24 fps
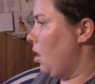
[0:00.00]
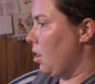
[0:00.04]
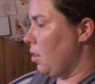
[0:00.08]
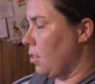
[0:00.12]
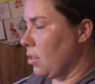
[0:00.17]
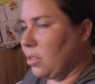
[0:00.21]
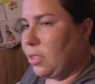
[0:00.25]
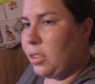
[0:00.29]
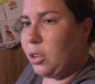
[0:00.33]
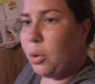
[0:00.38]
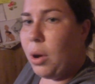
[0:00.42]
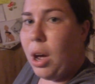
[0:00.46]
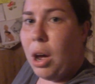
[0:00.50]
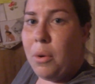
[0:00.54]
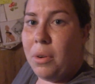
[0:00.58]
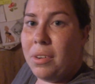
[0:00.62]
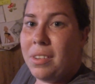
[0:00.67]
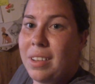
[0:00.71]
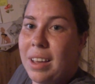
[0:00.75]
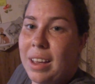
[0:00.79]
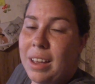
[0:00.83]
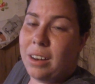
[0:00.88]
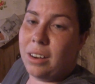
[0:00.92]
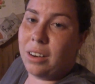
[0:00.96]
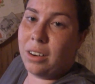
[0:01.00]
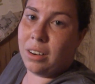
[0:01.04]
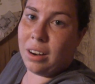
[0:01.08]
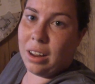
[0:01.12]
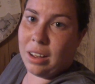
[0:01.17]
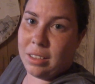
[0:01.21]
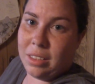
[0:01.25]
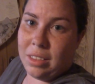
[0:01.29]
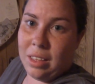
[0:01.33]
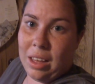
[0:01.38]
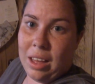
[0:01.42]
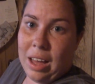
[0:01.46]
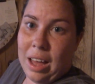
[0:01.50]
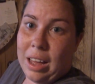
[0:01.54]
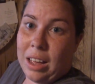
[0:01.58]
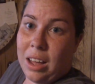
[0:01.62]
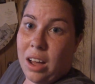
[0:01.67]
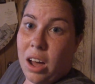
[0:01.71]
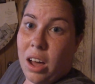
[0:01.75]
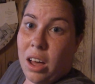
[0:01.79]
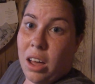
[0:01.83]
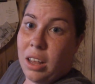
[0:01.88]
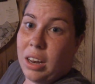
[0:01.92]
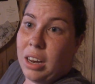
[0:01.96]
So two hours later, I
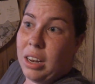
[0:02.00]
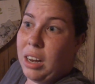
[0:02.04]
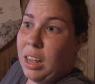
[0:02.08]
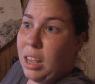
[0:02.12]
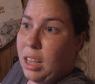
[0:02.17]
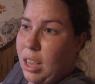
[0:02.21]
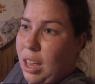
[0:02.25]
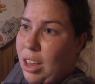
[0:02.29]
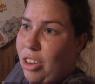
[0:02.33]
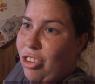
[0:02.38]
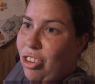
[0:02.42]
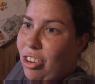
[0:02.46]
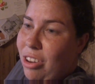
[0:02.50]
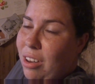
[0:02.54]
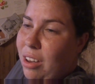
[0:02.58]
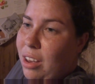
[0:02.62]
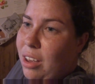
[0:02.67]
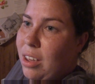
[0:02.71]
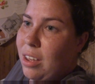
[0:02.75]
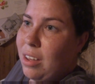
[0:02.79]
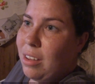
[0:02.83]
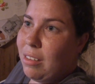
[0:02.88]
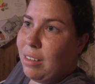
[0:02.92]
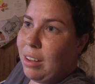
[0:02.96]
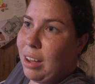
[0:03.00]
got an EKG.